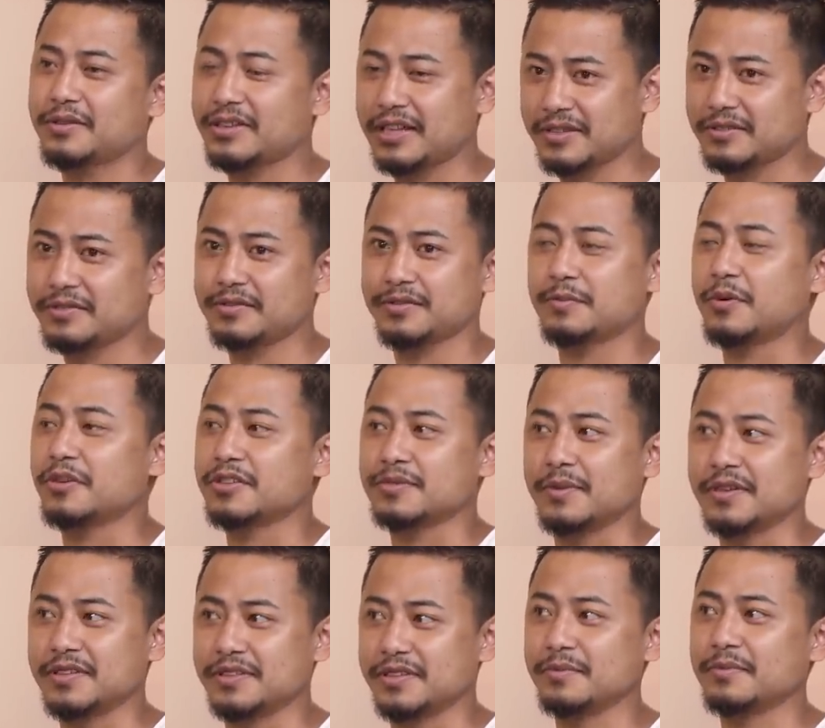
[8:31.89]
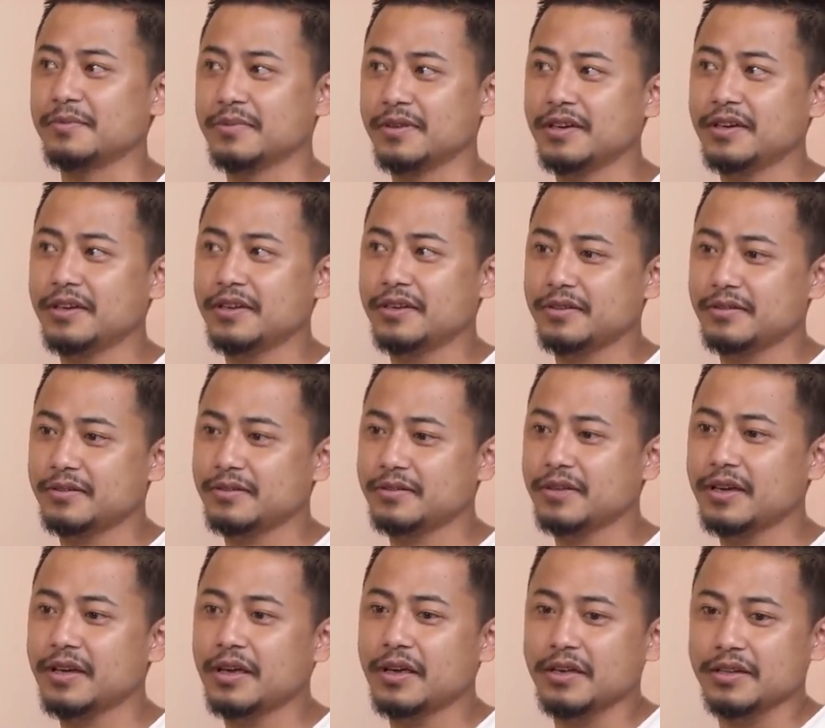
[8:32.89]
so like thing. sportsmanship
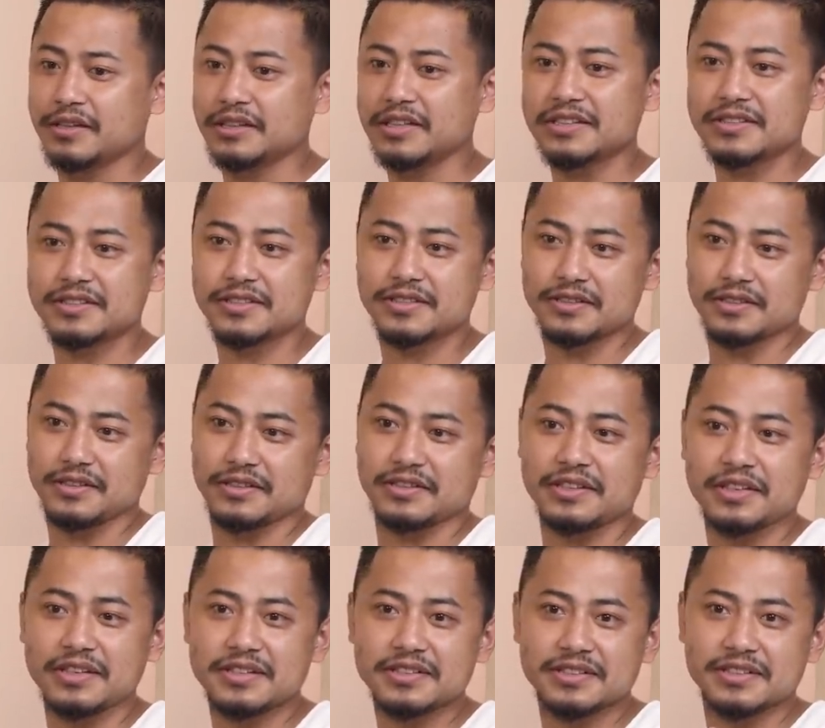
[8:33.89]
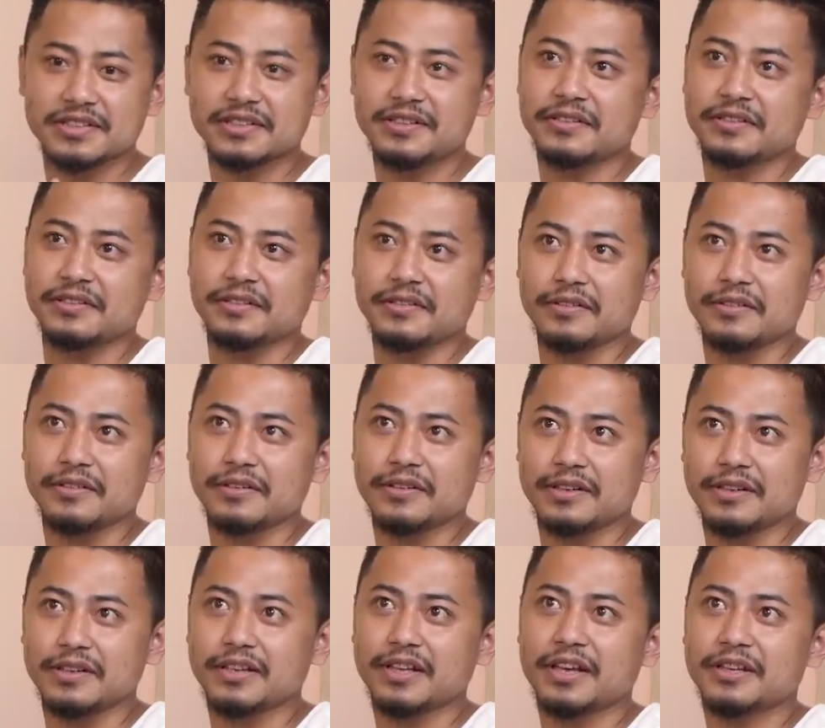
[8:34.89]
so this
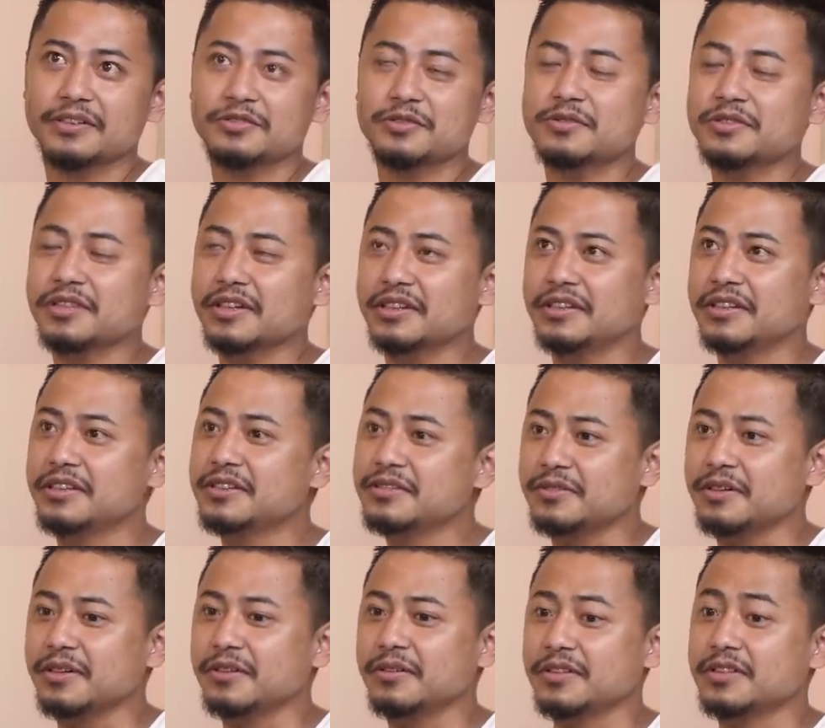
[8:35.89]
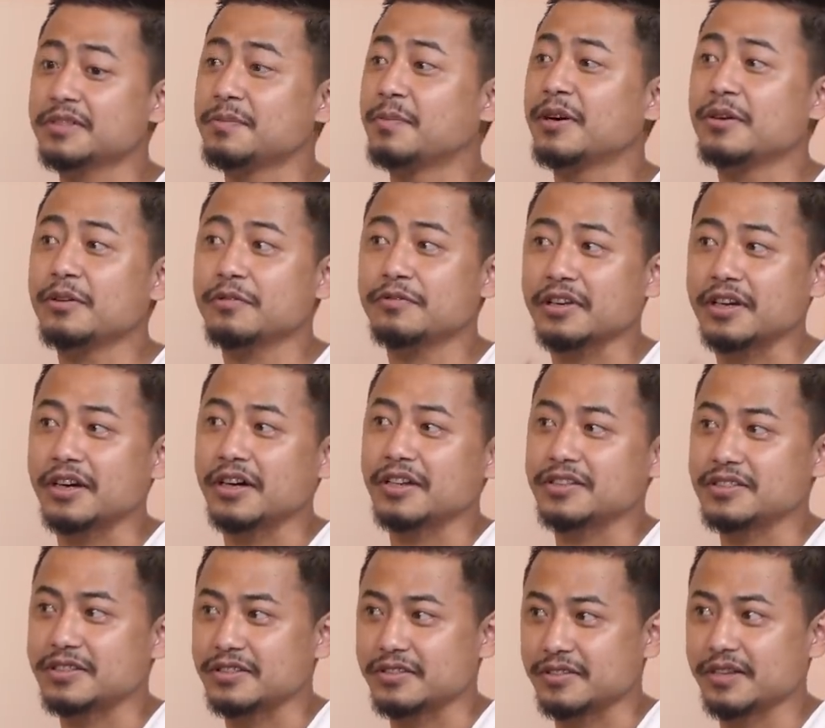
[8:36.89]
in a ekjone ge this credo it's part of the
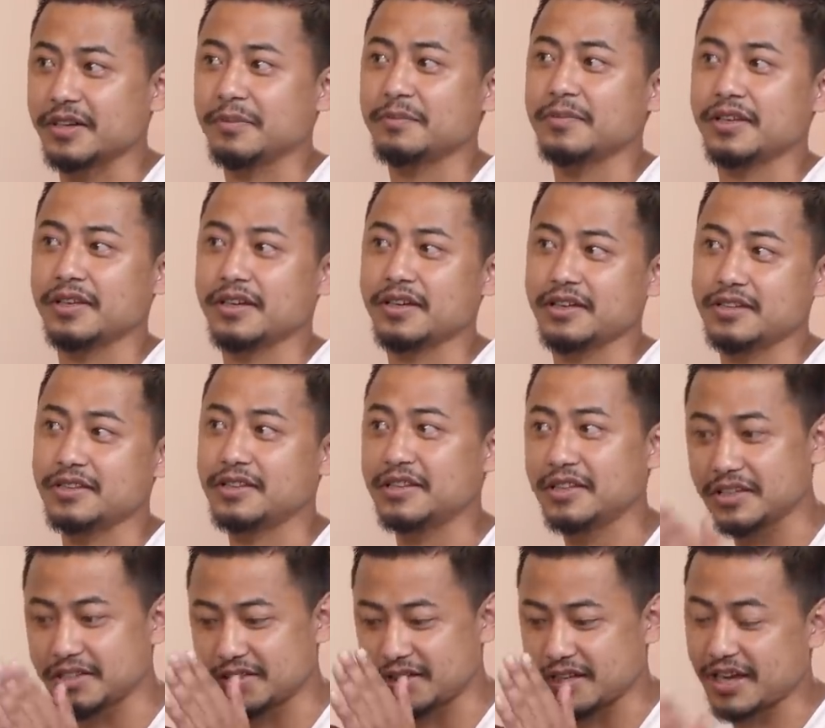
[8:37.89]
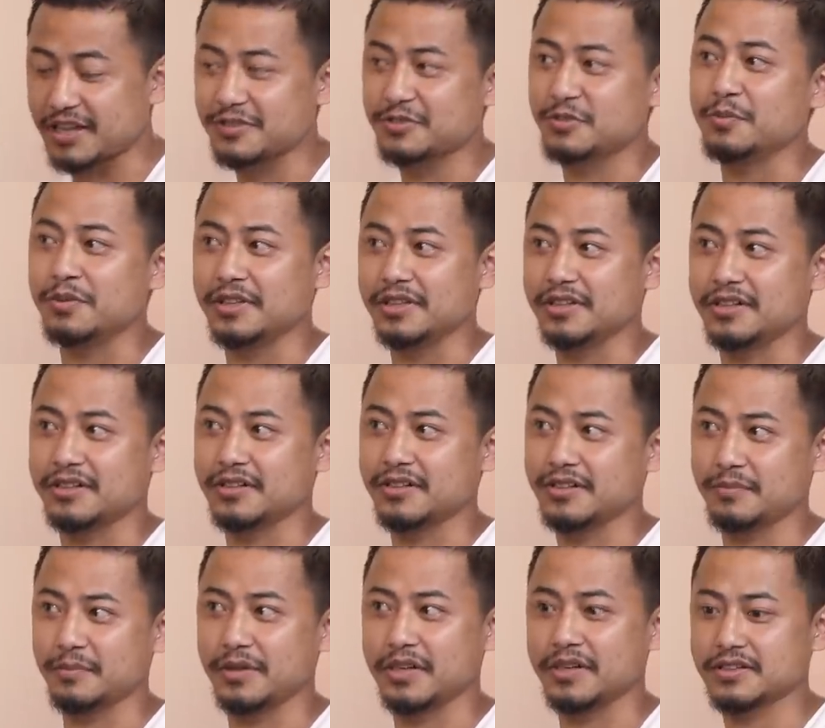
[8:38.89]
culture rap and it has to be there
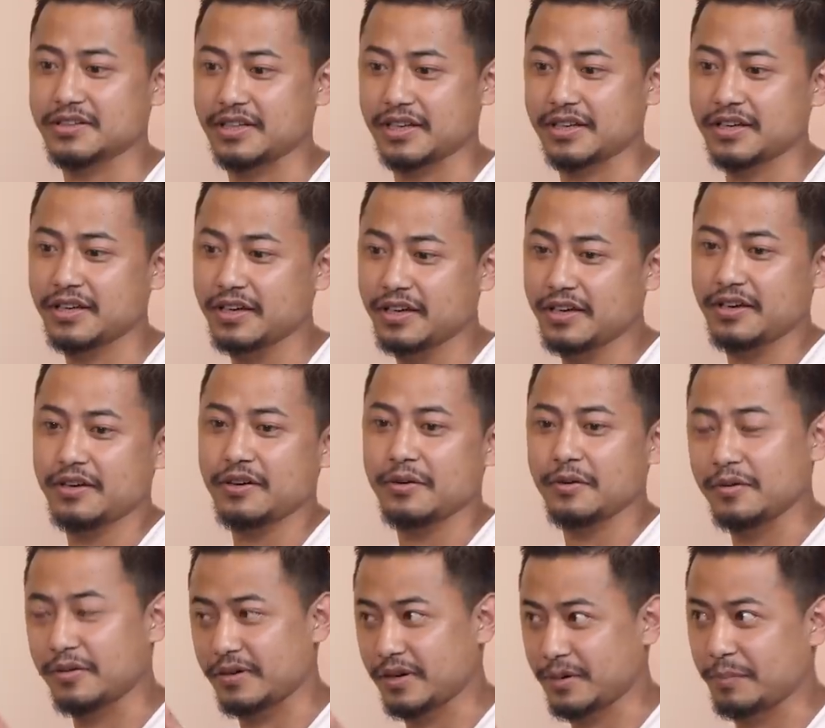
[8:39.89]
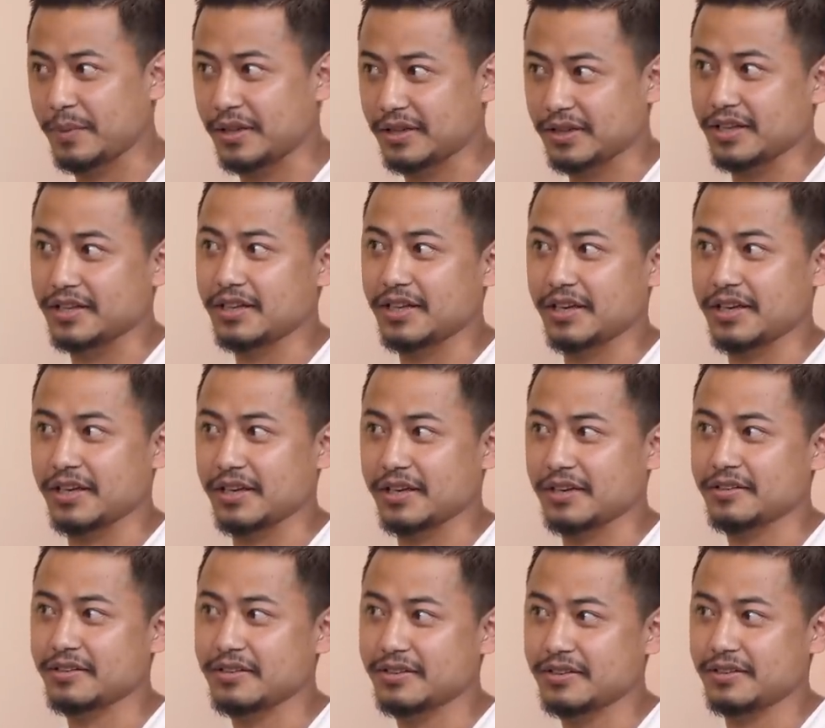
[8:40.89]
because like rap battle and take
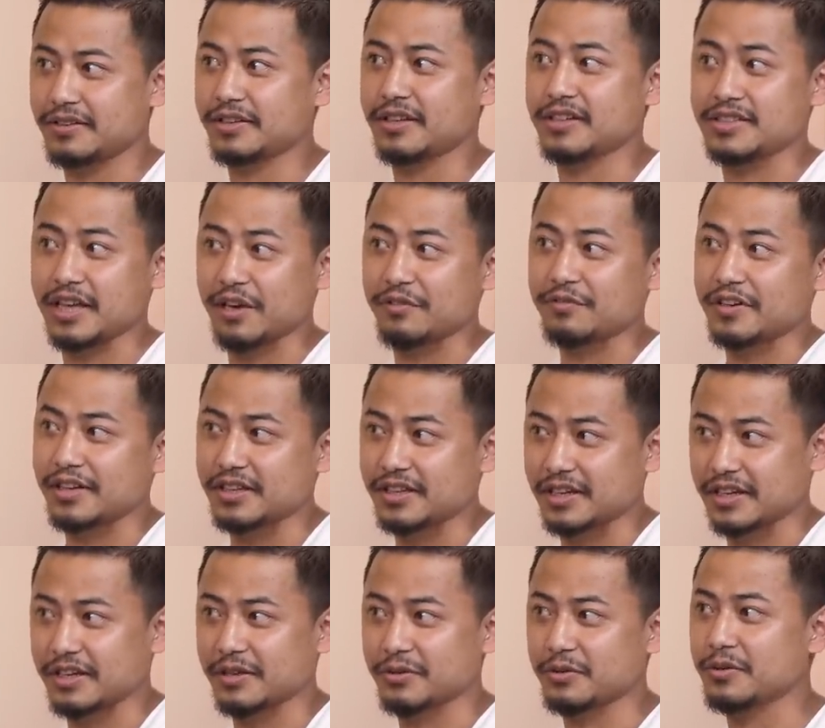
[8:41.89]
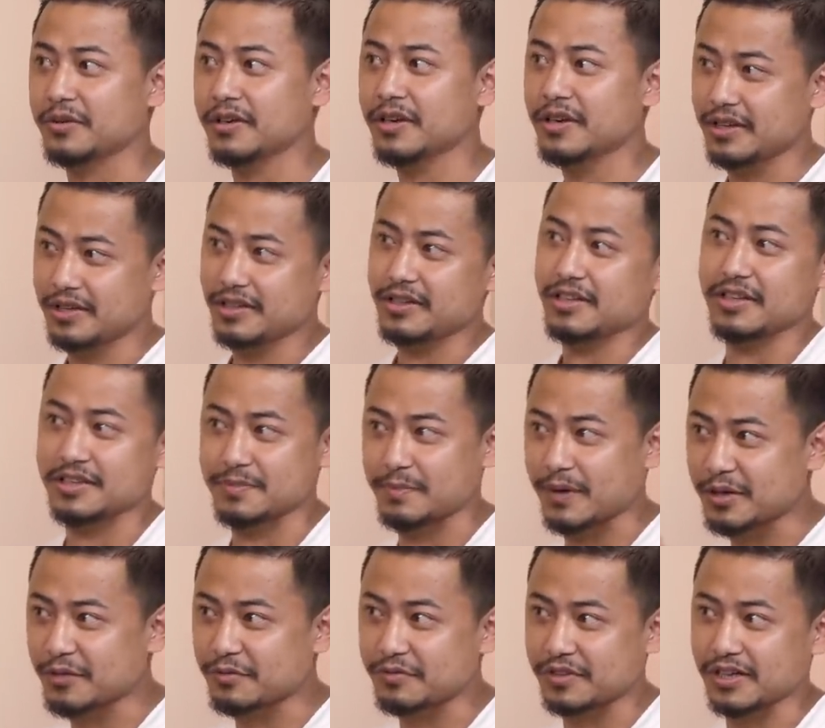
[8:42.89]
in a cypher and take to it's
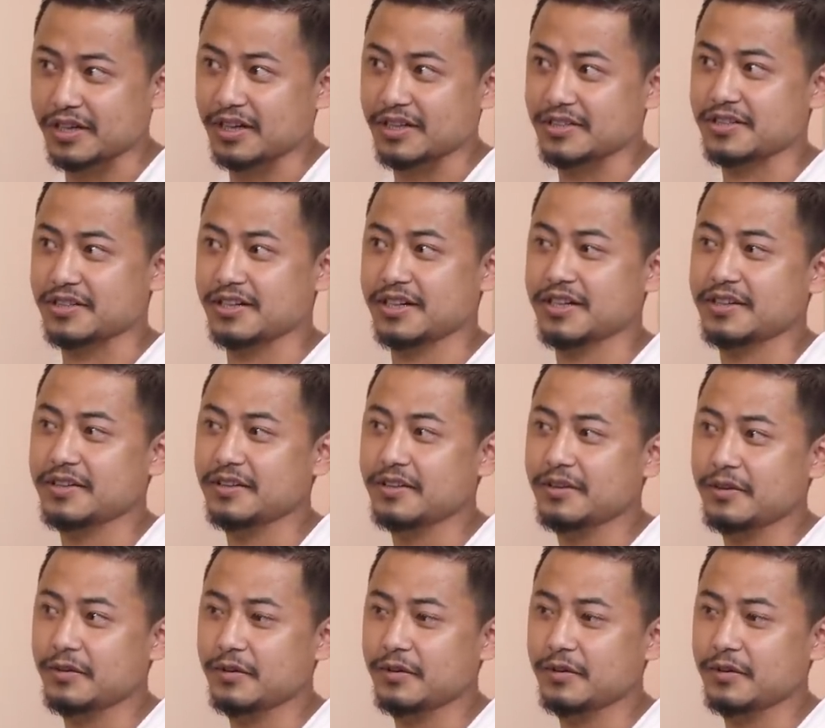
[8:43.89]
part of the culture na